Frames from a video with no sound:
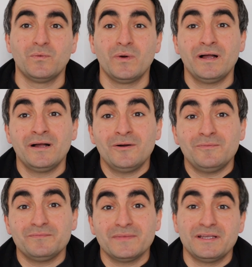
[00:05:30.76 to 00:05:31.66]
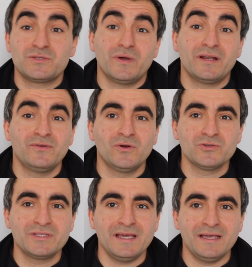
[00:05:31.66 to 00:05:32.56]
Well, it's one of
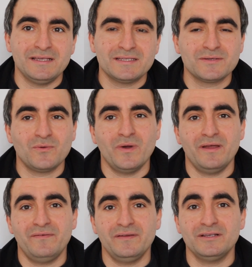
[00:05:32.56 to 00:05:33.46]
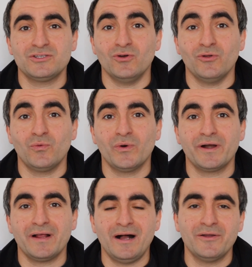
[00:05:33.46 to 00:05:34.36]
those days when things don't
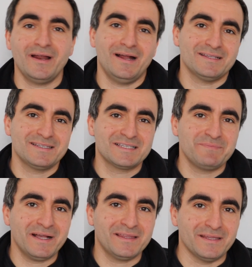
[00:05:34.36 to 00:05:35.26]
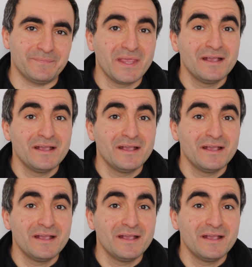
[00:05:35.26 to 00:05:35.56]
work out as expected.